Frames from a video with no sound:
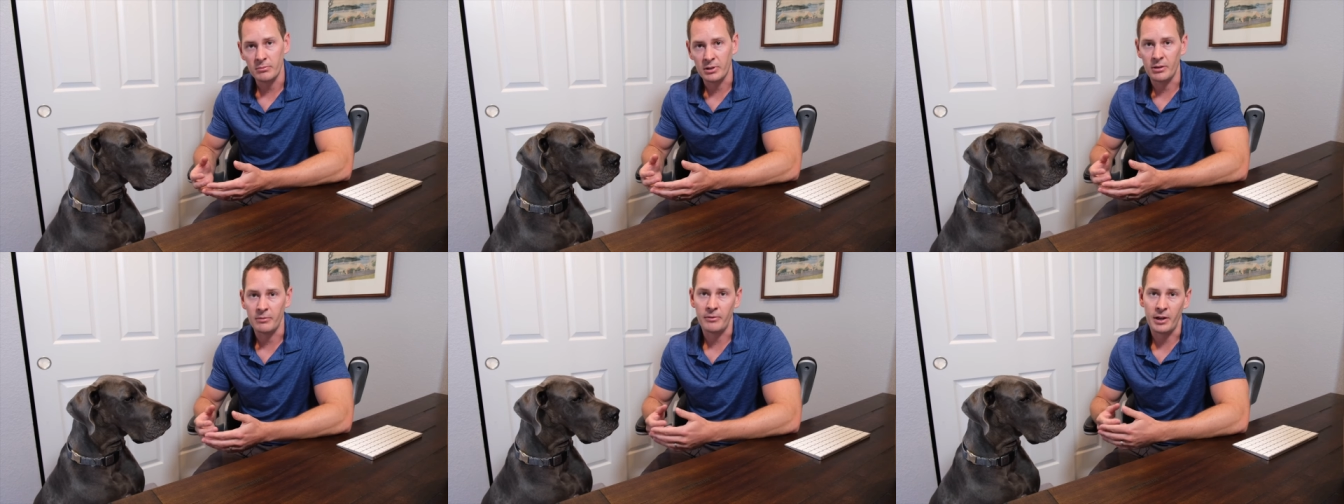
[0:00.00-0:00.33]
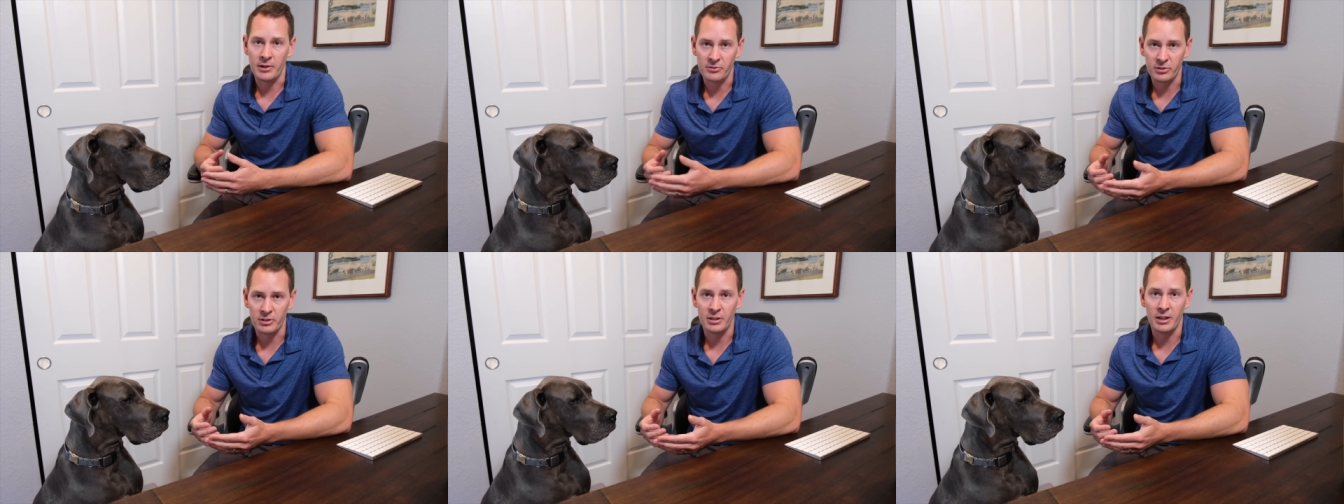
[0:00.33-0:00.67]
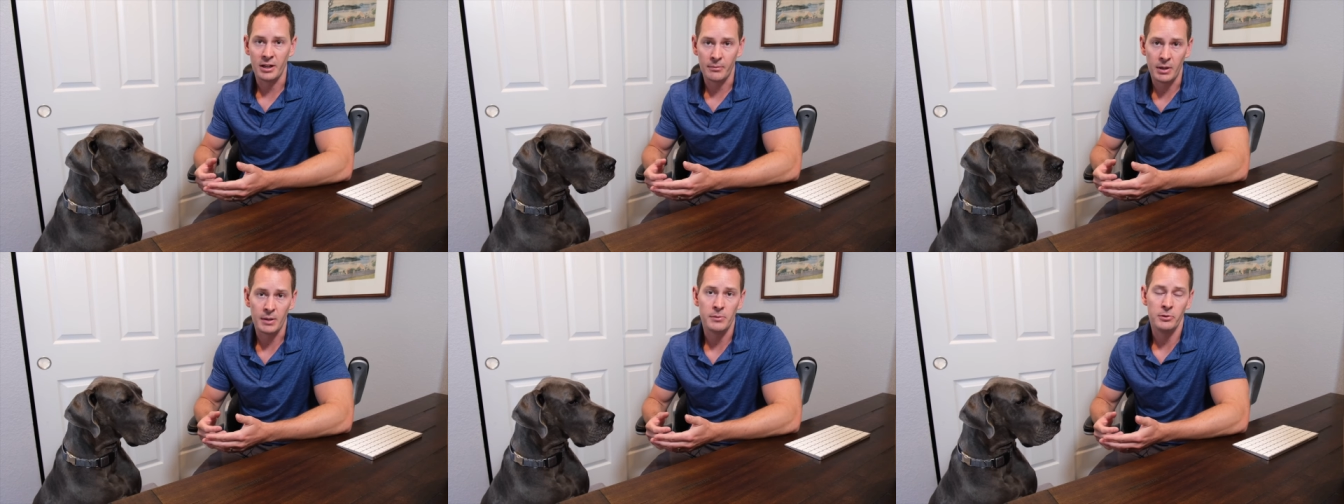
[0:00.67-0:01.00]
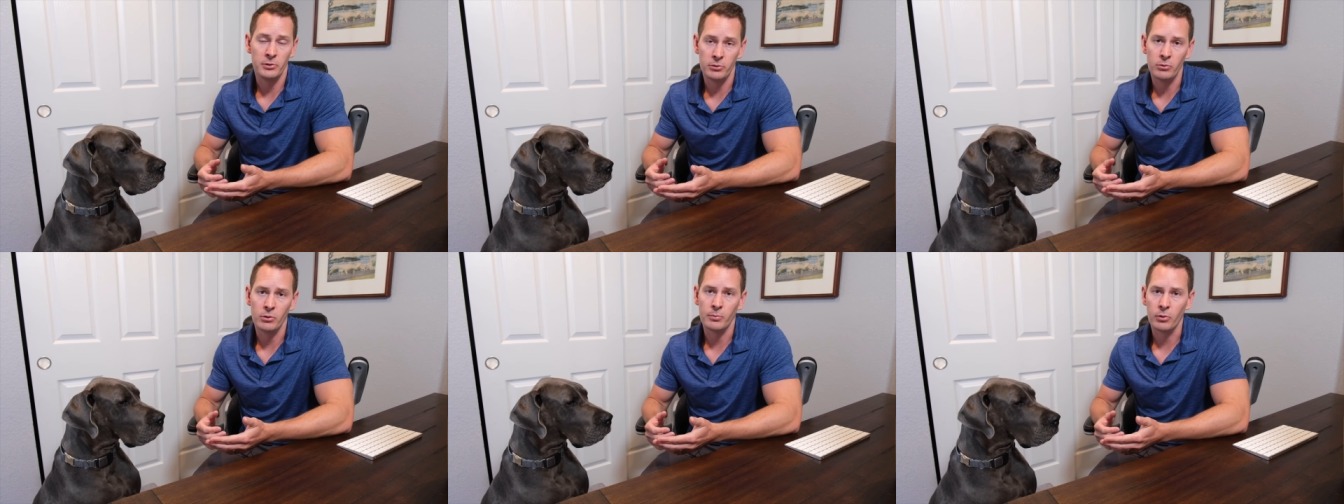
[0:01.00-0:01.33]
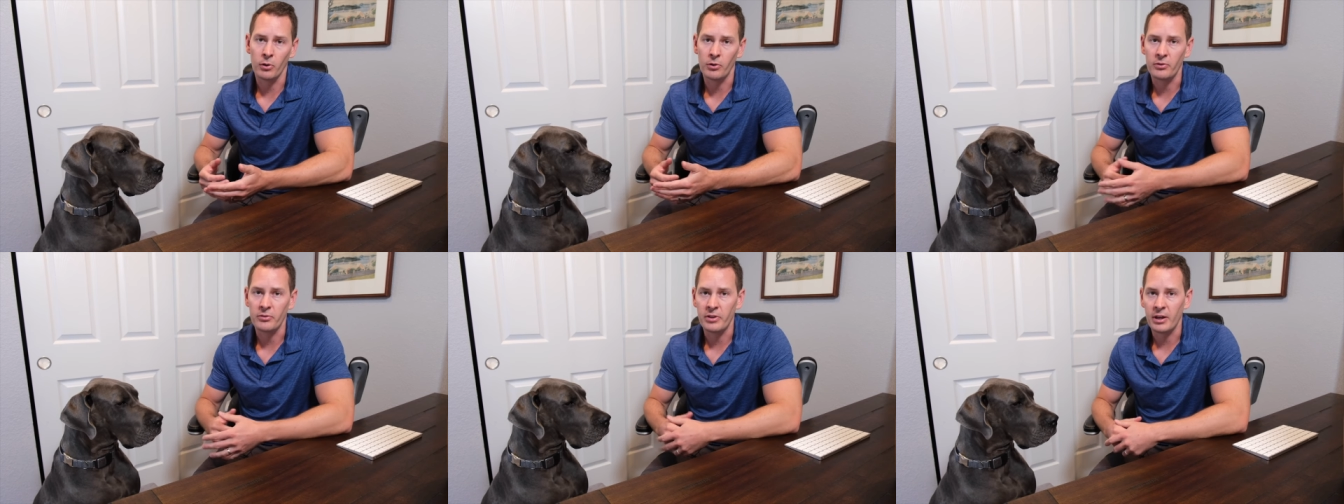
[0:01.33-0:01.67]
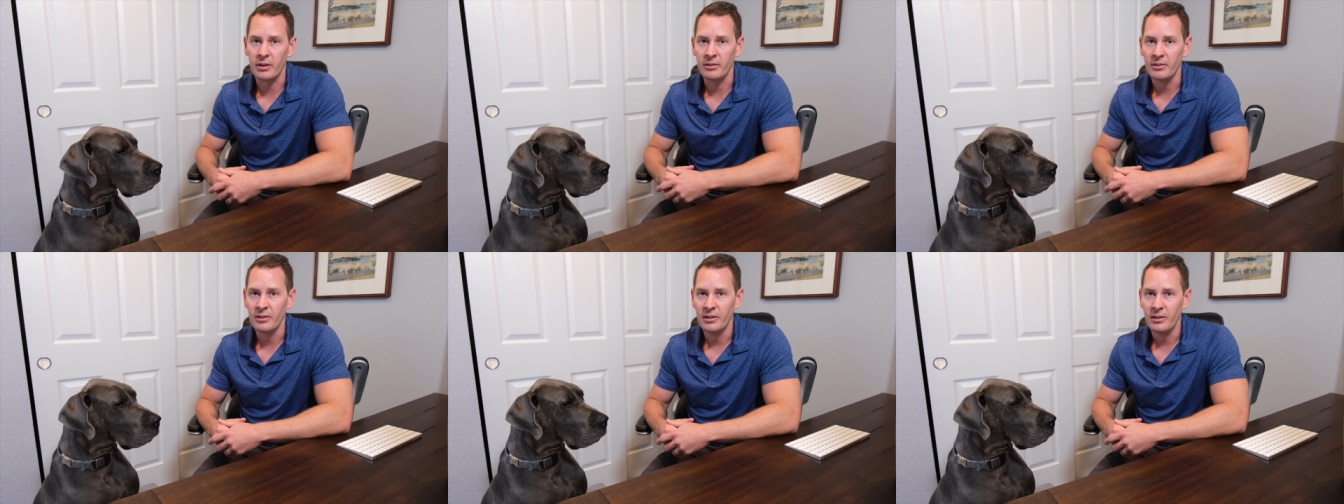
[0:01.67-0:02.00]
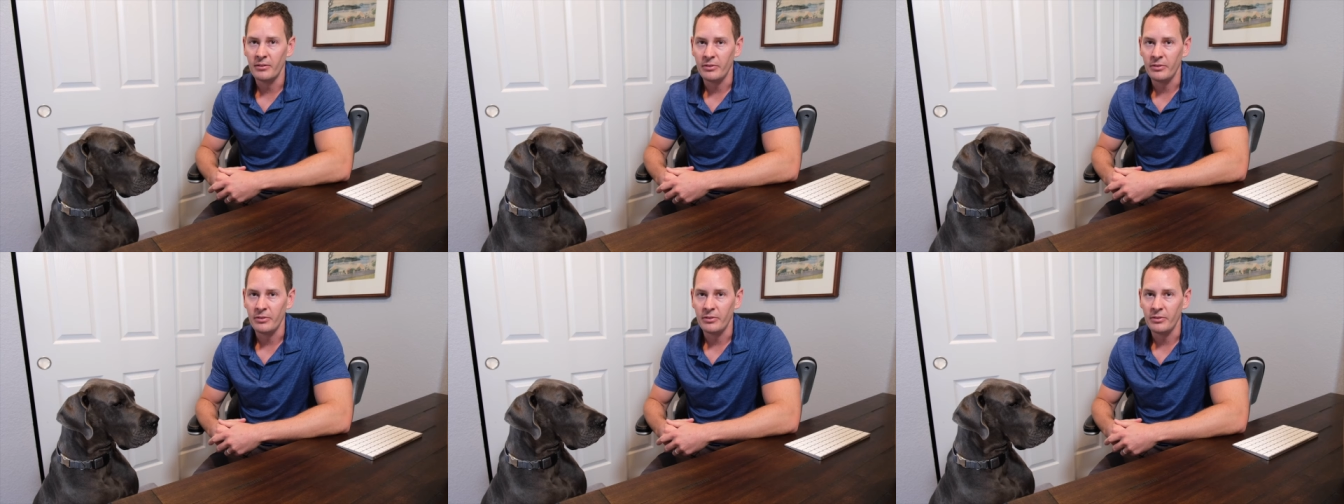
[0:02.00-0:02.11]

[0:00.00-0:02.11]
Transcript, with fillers: and eventually, yeah, maybe you do approach that